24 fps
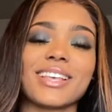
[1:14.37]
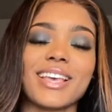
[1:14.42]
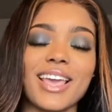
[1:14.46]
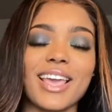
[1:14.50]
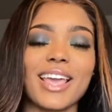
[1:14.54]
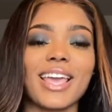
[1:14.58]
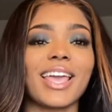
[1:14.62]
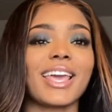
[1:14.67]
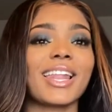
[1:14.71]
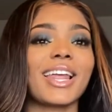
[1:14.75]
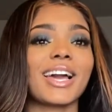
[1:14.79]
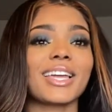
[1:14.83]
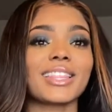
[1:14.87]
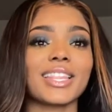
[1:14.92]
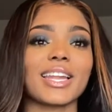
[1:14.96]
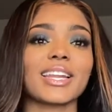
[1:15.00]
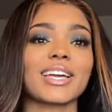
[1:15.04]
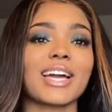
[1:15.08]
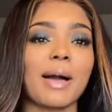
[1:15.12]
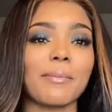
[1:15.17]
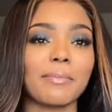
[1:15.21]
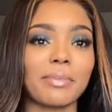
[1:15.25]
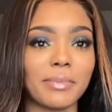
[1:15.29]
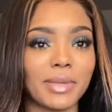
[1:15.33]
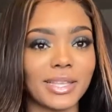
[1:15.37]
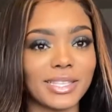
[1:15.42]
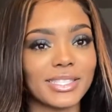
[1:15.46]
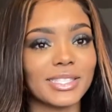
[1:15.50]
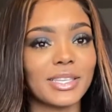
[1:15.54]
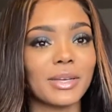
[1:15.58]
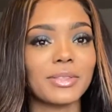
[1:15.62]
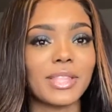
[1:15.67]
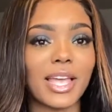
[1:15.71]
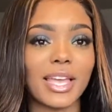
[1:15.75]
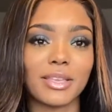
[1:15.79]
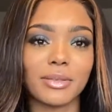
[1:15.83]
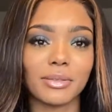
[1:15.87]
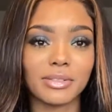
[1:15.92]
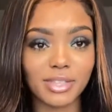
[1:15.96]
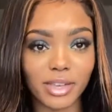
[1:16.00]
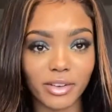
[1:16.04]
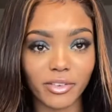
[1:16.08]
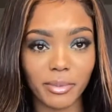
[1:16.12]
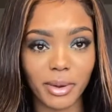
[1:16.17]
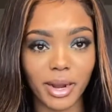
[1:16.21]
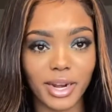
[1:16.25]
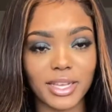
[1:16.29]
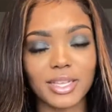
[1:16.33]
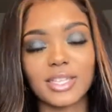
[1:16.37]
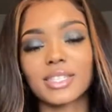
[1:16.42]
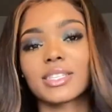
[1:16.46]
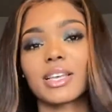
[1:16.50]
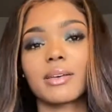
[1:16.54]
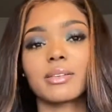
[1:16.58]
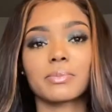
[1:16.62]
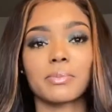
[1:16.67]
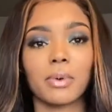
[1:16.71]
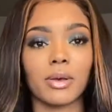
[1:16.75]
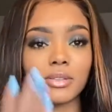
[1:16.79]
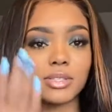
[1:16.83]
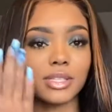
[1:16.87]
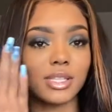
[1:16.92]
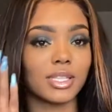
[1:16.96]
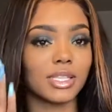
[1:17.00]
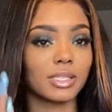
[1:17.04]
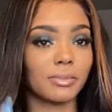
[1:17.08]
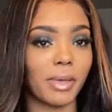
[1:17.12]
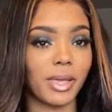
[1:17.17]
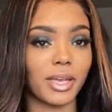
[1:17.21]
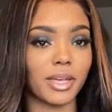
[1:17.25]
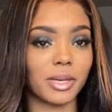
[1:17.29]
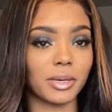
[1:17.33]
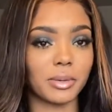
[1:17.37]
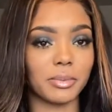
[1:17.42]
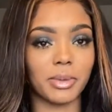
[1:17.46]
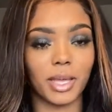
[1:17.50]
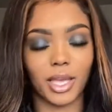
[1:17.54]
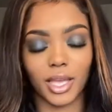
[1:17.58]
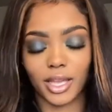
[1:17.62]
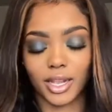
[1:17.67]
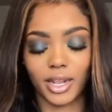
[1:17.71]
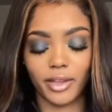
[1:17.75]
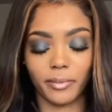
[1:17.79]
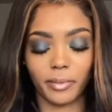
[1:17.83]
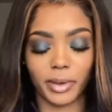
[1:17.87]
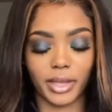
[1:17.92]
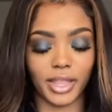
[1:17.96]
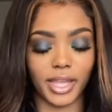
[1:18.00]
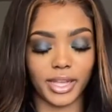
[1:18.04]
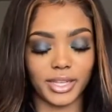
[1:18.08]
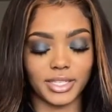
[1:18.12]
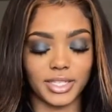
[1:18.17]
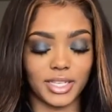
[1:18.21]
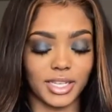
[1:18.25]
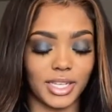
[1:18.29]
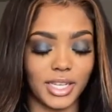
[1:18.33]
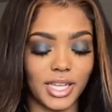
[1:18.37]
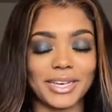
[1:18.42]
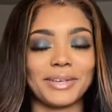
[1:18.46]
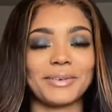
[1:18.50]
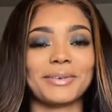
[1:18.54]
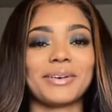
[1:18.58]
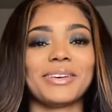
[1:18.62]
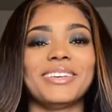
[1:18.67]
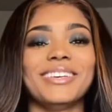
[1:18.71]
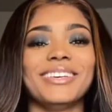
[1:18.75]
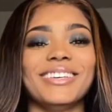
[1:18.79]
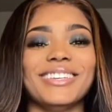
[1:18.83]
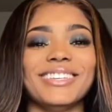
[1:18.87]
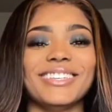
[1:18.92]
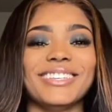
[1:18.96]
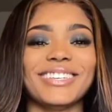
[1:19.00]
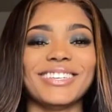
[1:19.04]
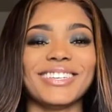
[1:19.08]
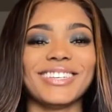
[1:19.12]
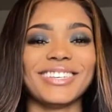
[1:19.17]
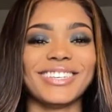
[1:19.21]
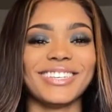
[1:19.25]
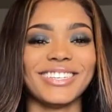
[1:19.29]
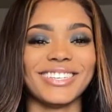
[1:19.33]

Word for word: And I got a lot of compliments, so thank you to everybody because I was posting this makeup and everybody liked it.